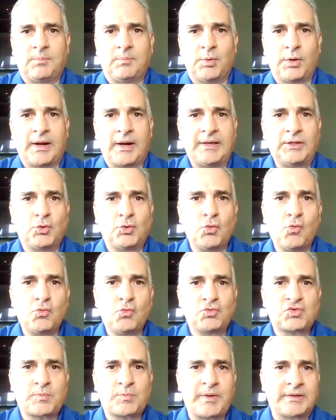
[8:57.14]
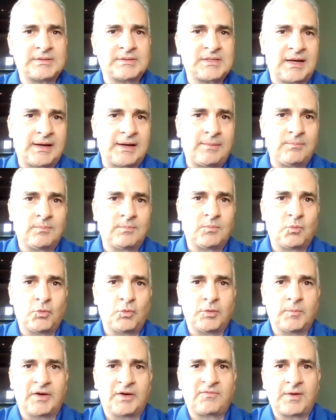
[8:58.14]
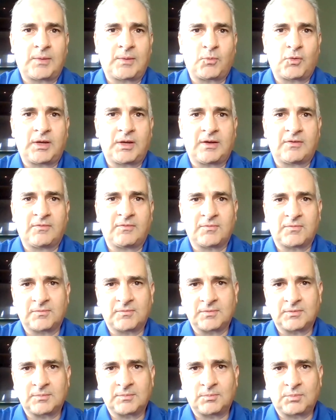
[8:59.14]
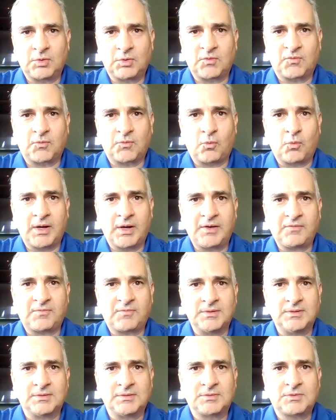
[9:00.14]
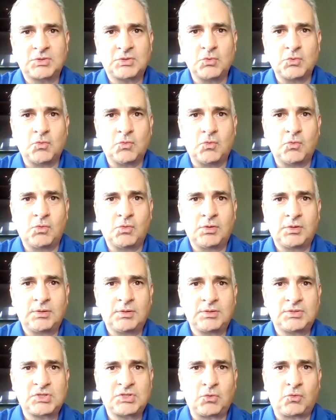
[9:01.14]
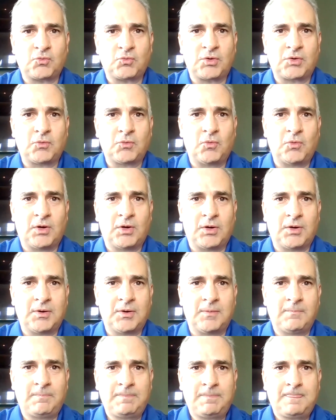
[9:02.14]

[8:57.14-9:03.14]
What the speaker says: But I do spend time with my family. I have a beautiful wife and two children who are